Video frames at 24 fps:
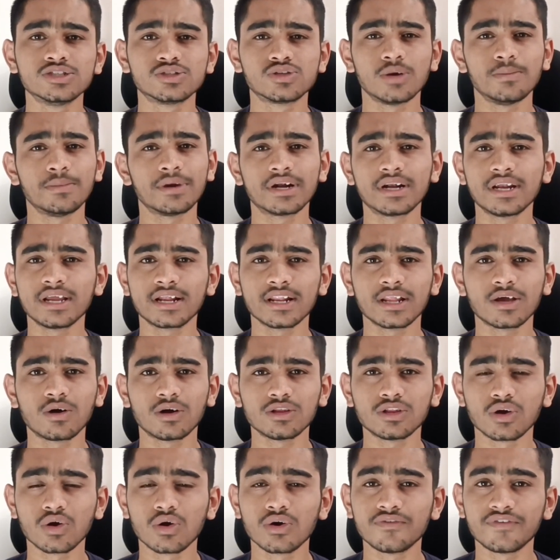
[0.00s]
so immediately click
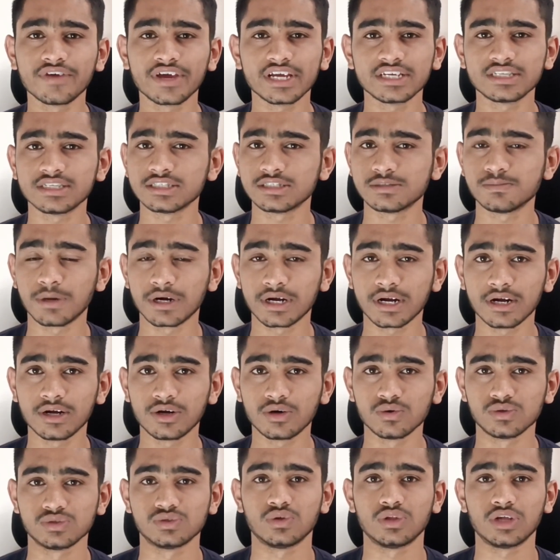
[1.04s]
on the notifications
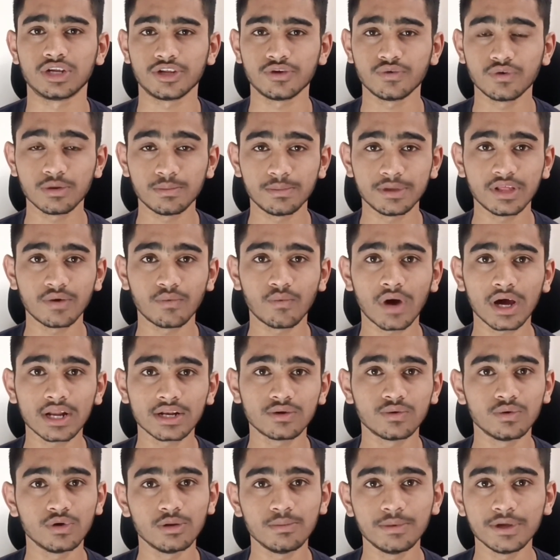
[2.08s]
button too, so that you will be the
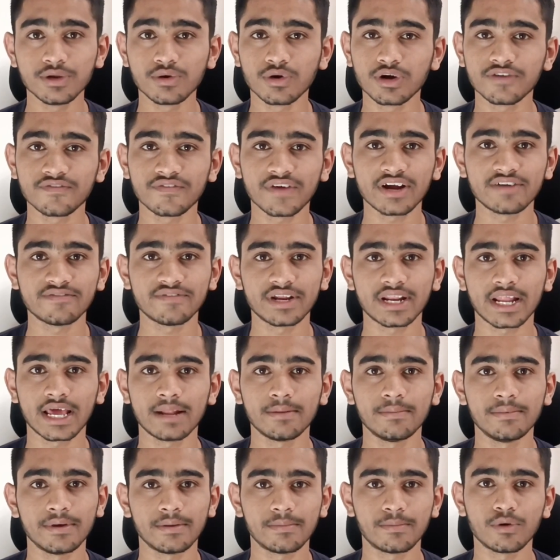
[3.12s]
one who will be notified when I
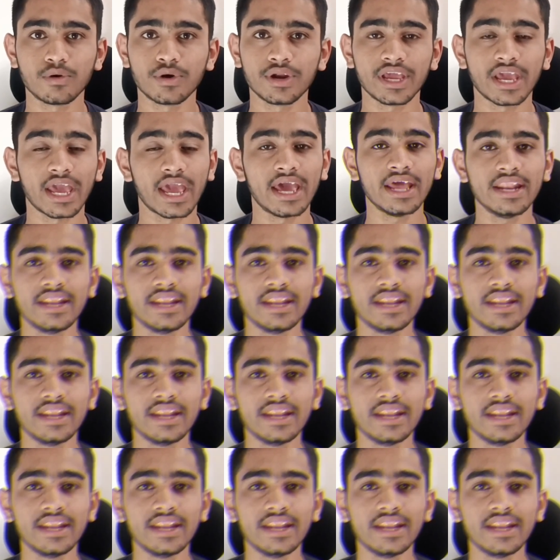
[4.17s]
will be uploading